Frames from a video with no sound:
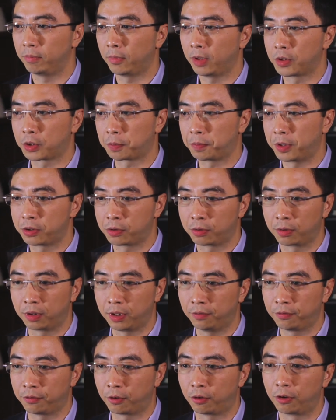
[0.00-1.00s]

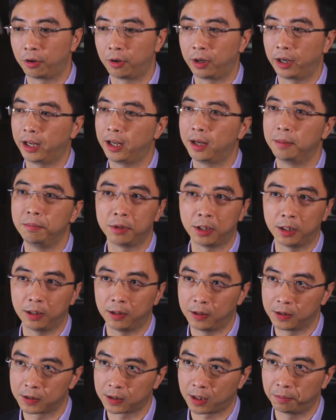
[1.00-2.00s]
especially for AMD,
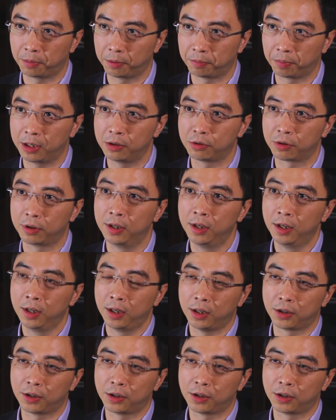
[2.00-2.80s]
these type of patients.